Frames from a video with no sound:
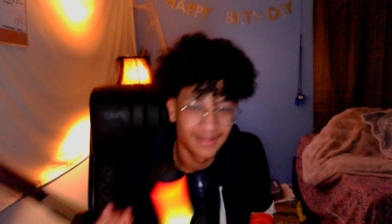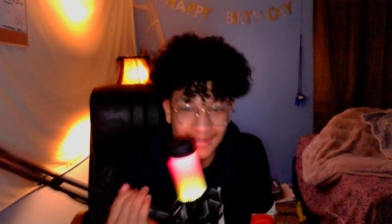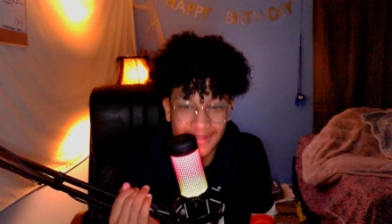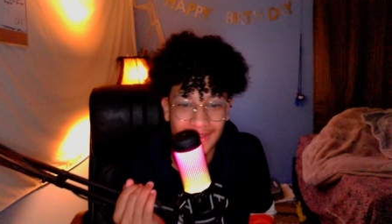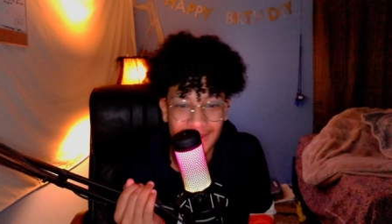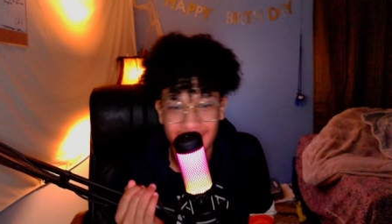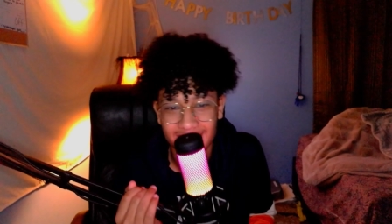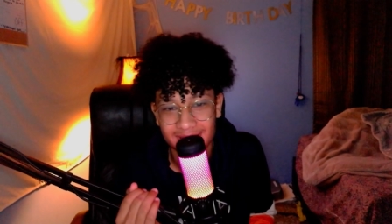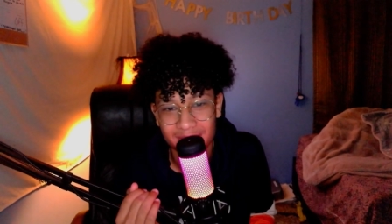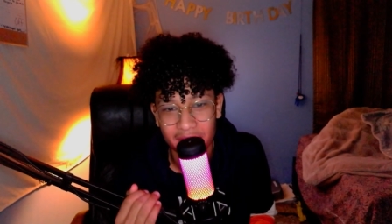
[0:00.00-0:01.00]
Yeah,
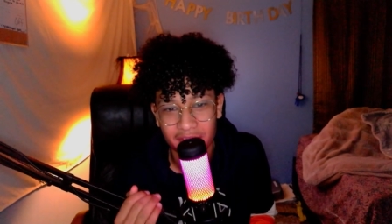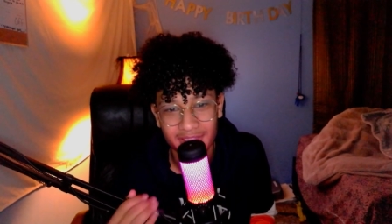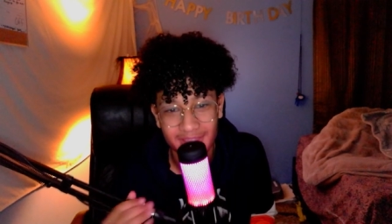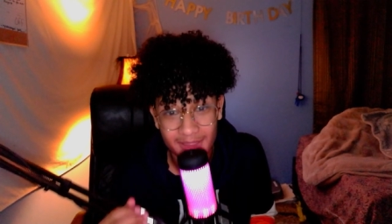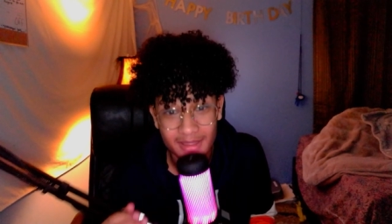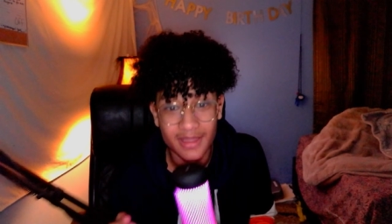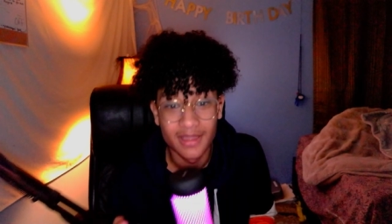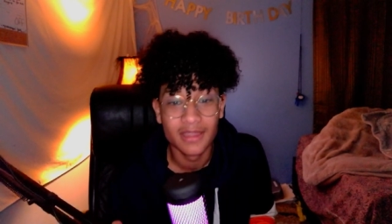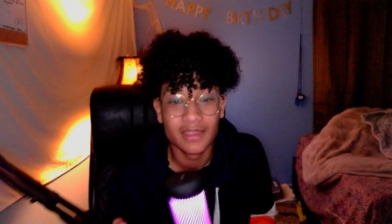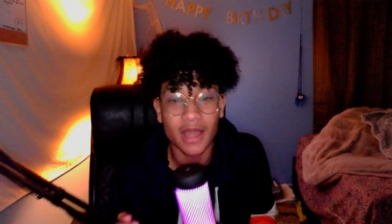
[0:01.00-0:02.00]
that's my fault, gang.
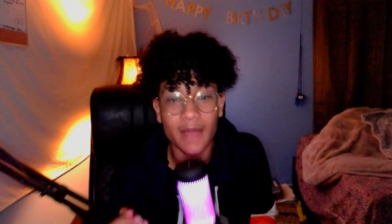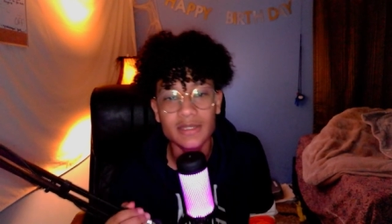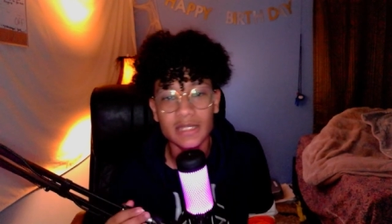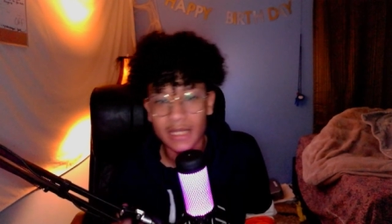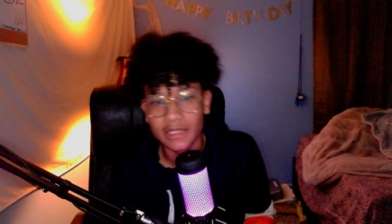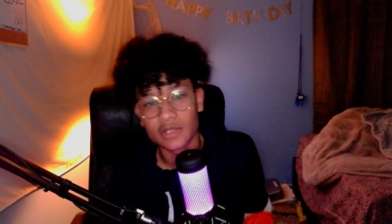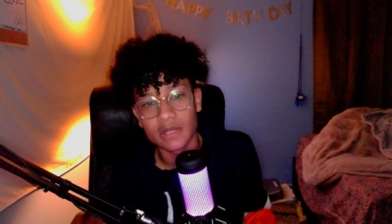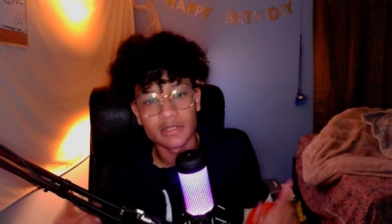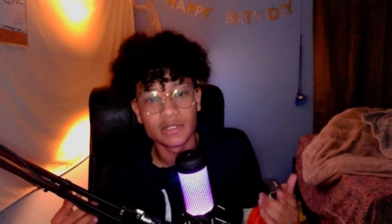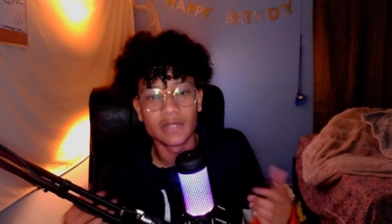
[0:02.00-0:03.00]
You know, I be seeing hella
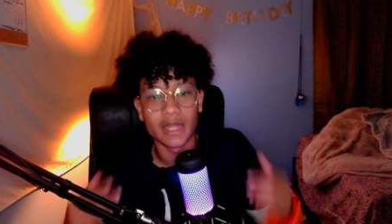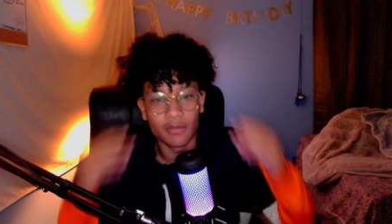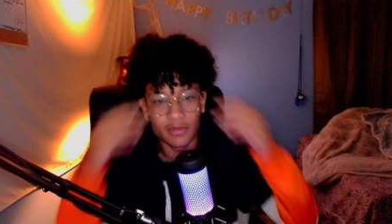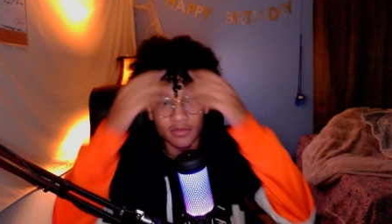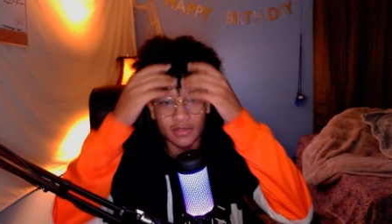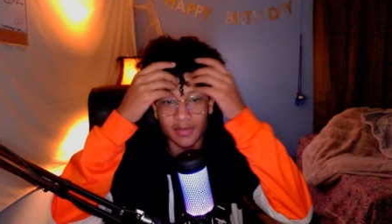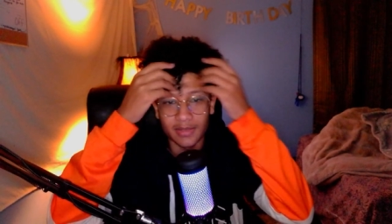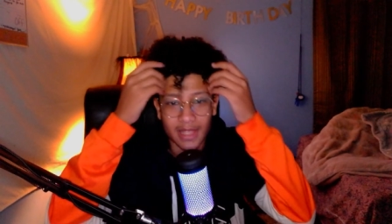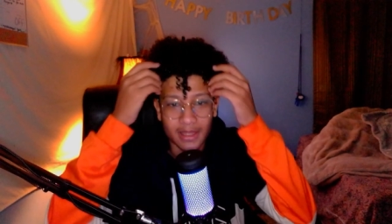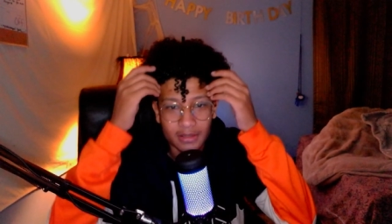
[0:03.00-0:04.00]
streamers do that. Well, what's up with
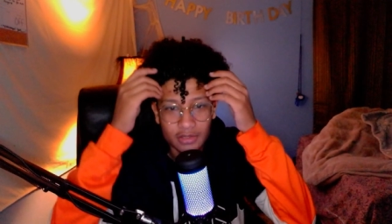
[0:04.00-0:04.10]
that?